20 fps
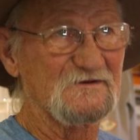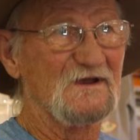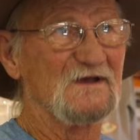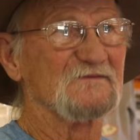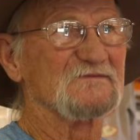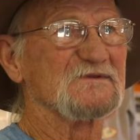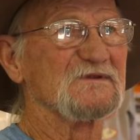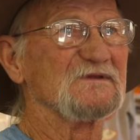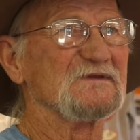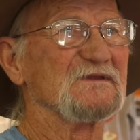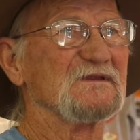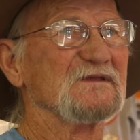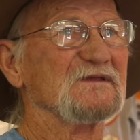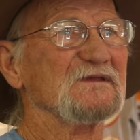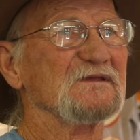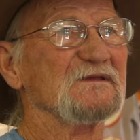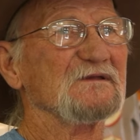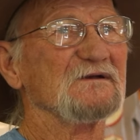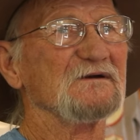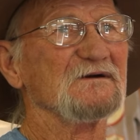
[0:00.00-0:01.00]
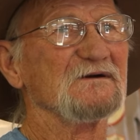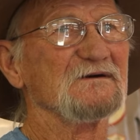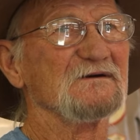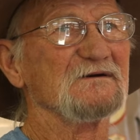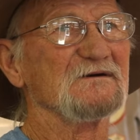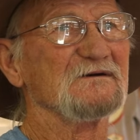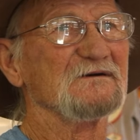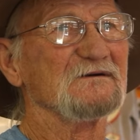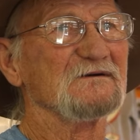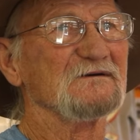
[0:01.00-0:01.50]
drafted
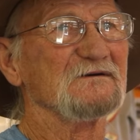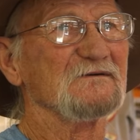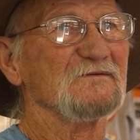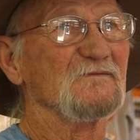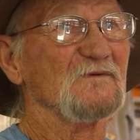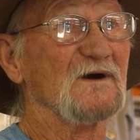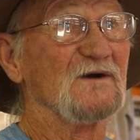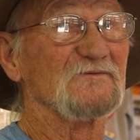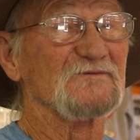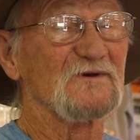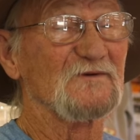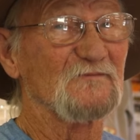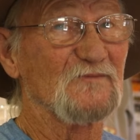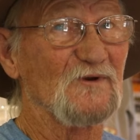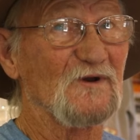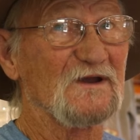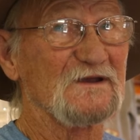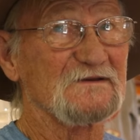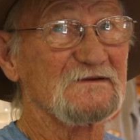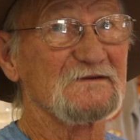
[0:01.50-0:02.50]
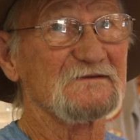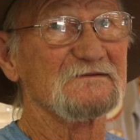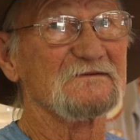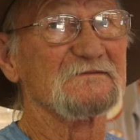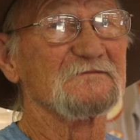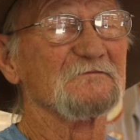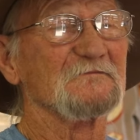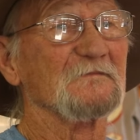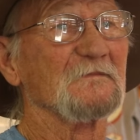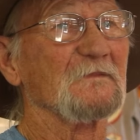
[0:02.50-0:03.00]
uh, wound up pregnant.
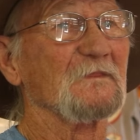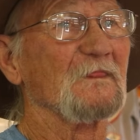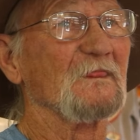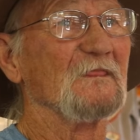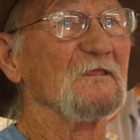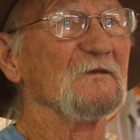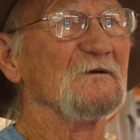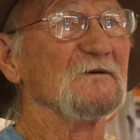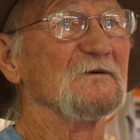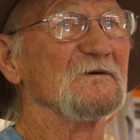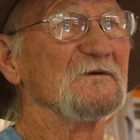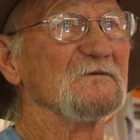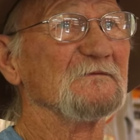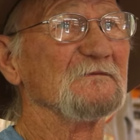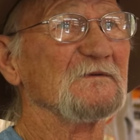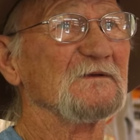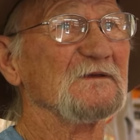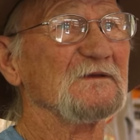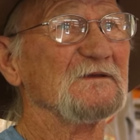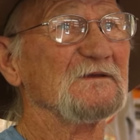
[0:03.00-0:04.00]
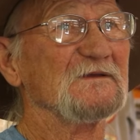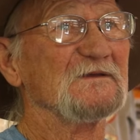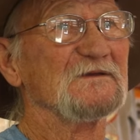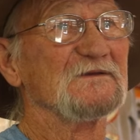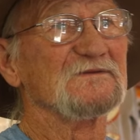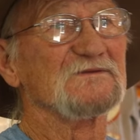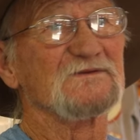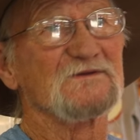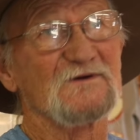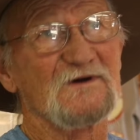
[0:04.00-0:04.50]
Uh,
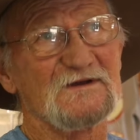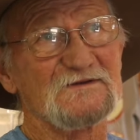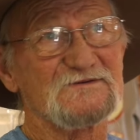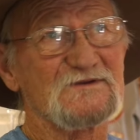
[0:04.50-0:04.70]
so I